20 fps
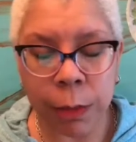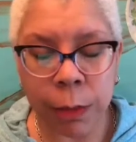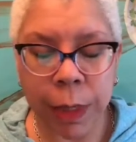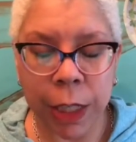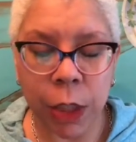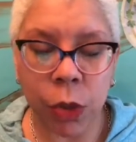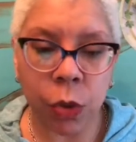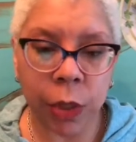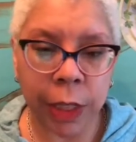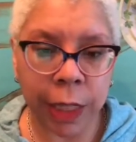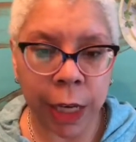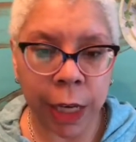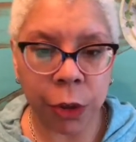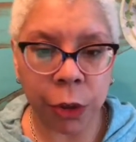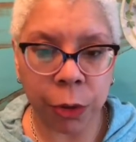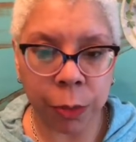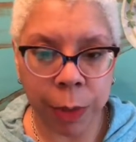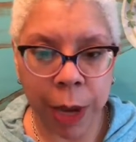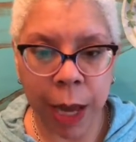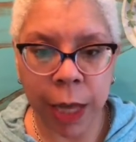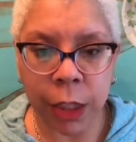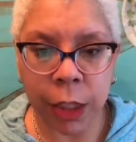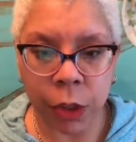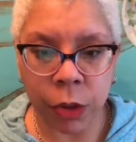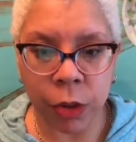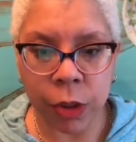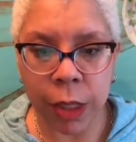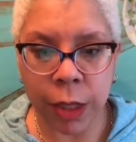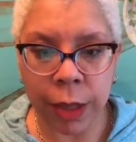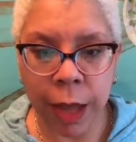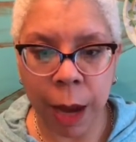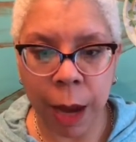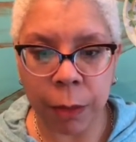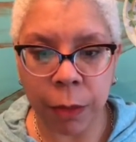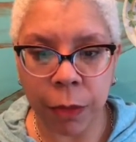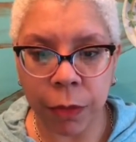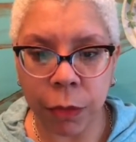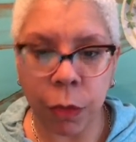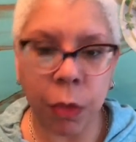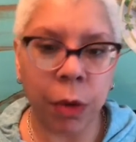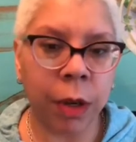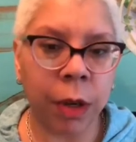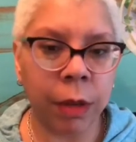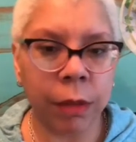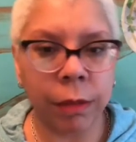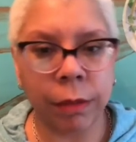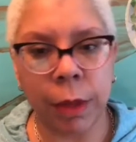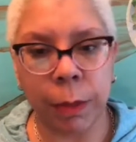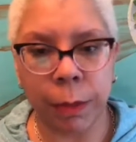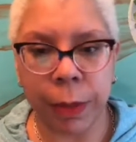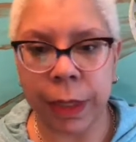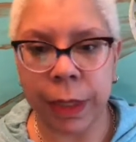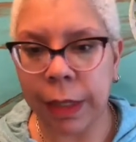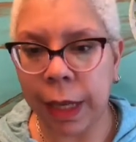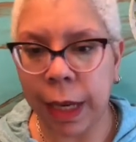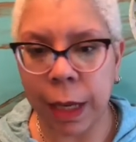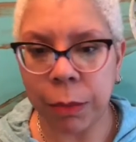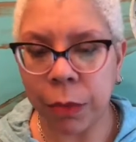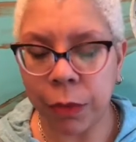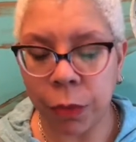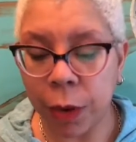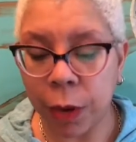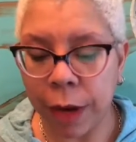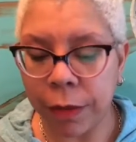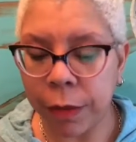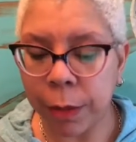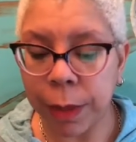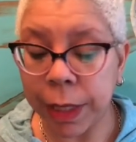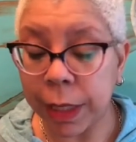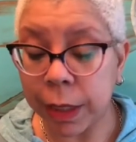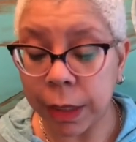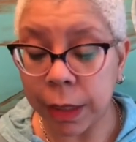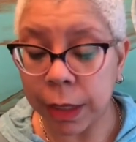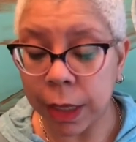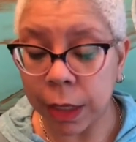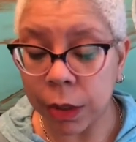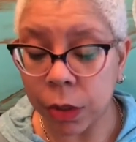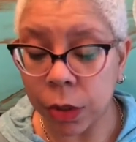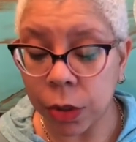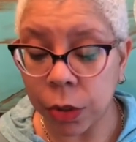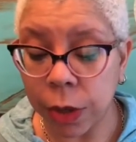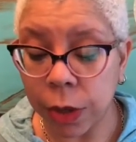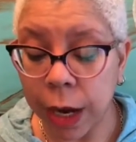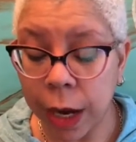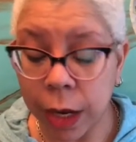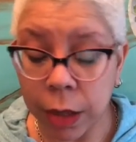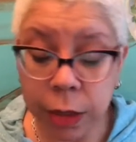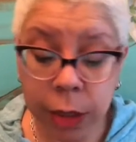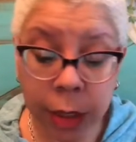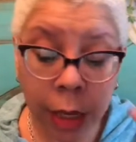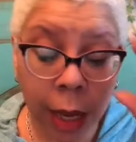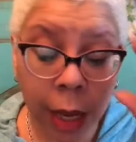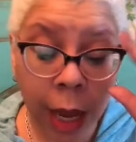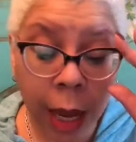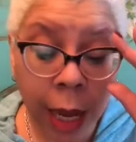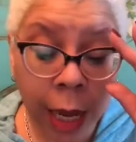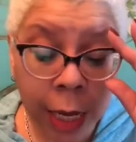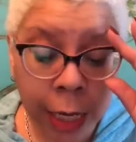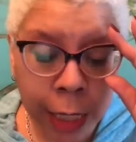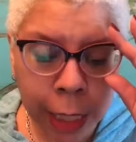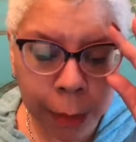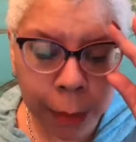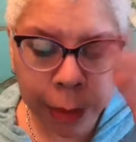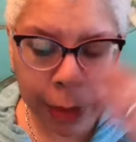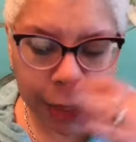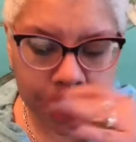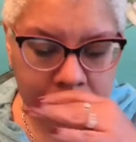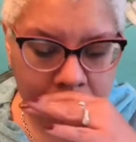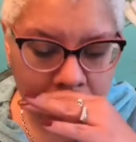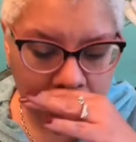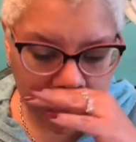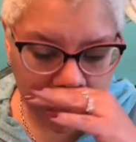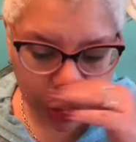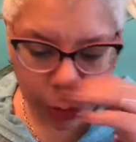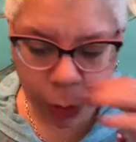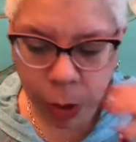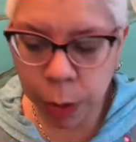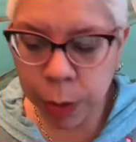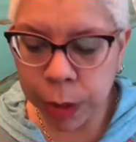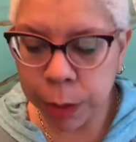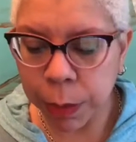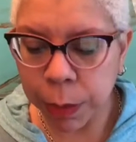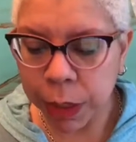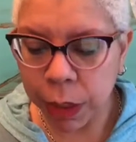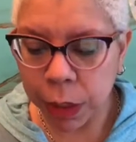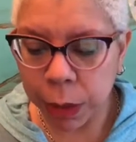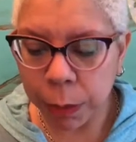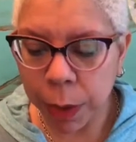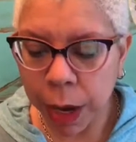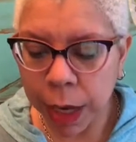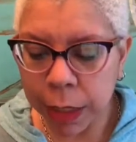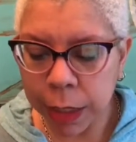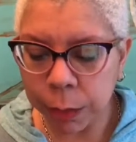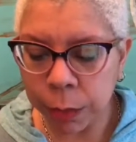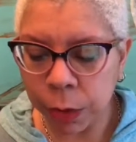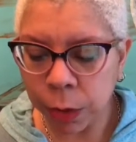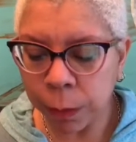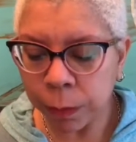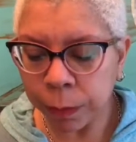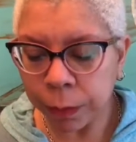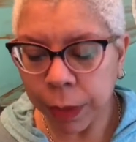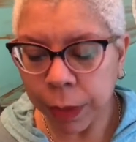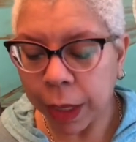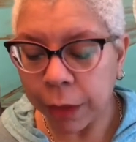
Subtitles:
Just make sure to get your pet used to that before the big day and before everybody descends on your house. Keeping the status quo as much as possible.